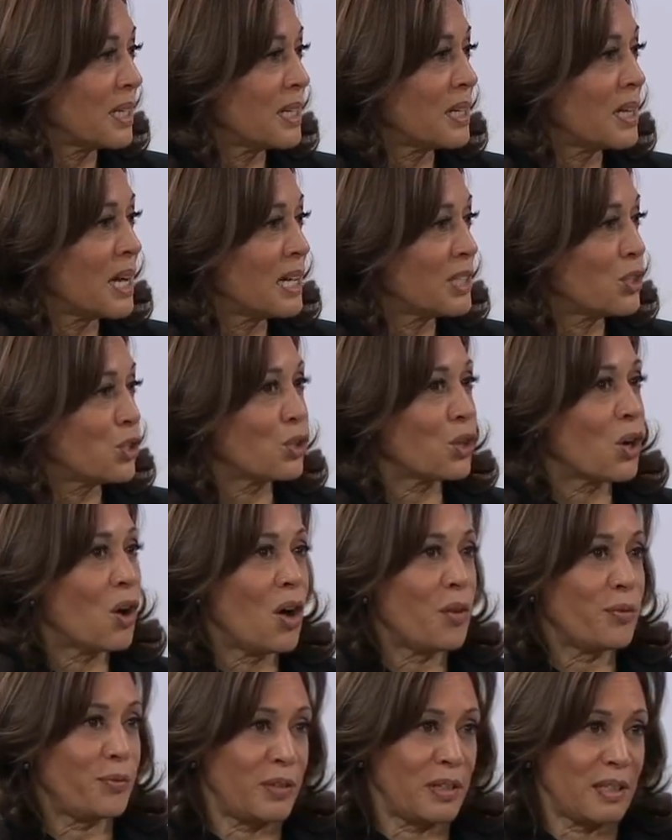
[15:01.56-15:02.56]
and I took
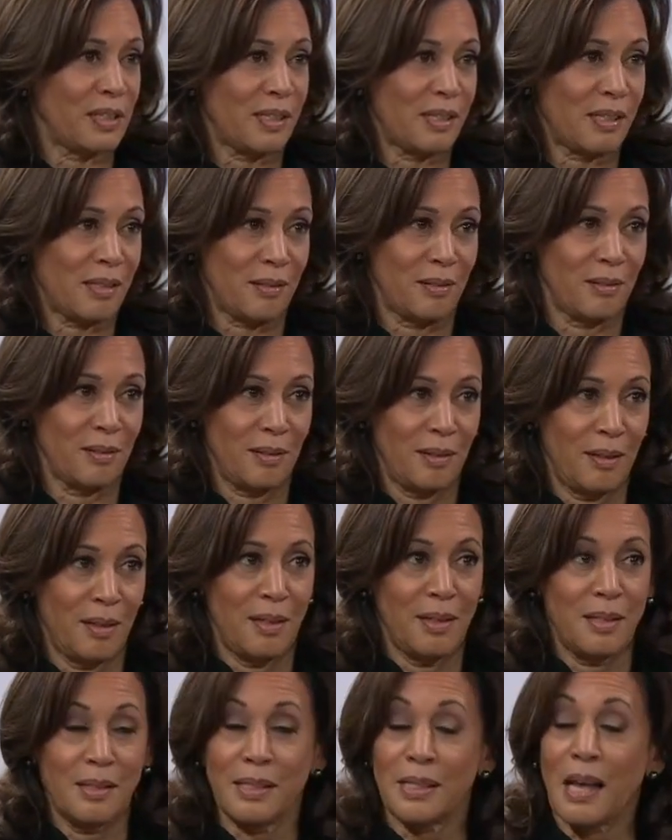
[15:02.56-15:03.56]
office,
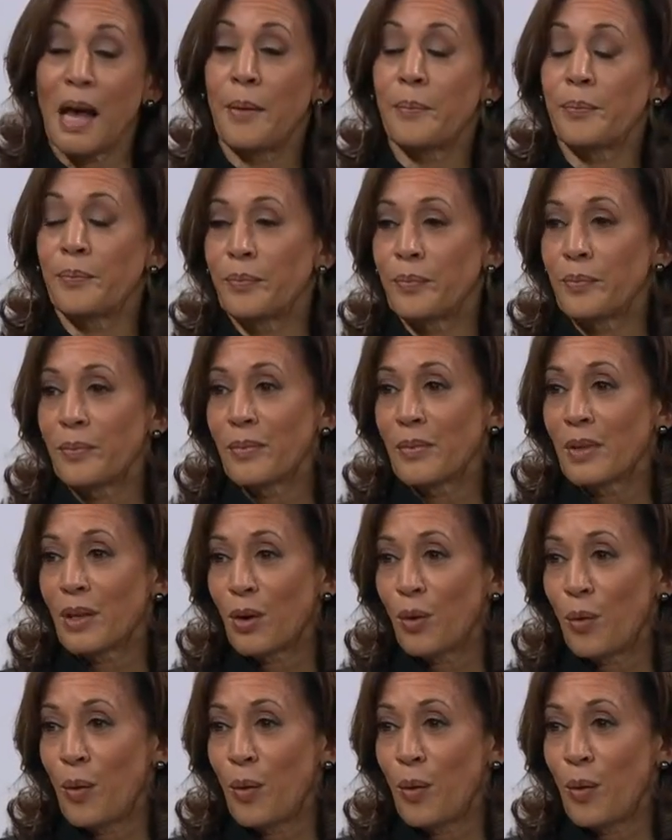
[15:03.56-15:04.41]
some